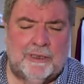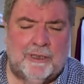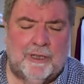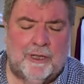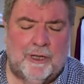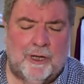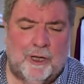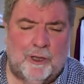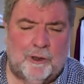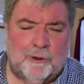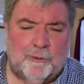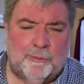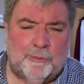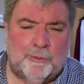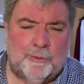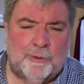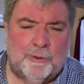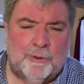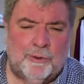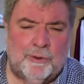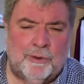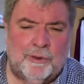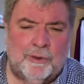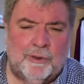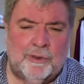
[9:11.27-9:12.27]
hope,
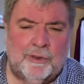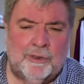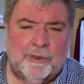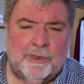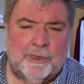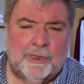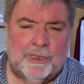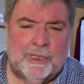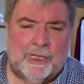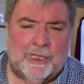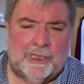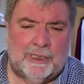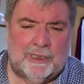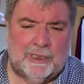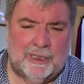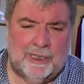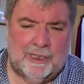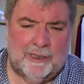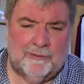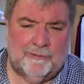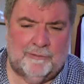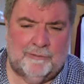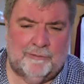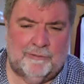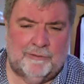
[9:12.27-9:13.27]
and
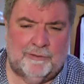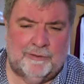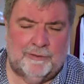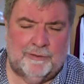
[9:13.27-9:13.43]
love.